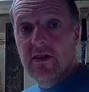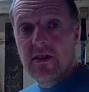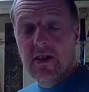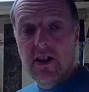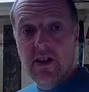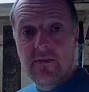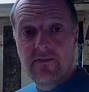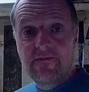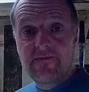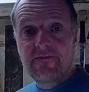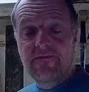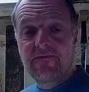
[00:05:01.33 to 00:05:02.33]
um,
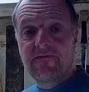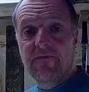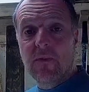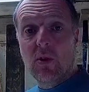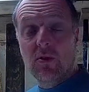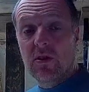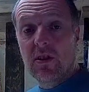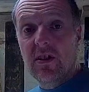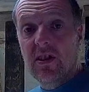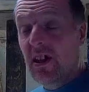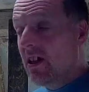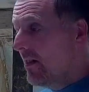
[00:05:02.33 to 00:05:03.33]
on the
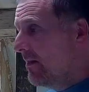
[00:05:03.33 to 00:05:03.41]
internet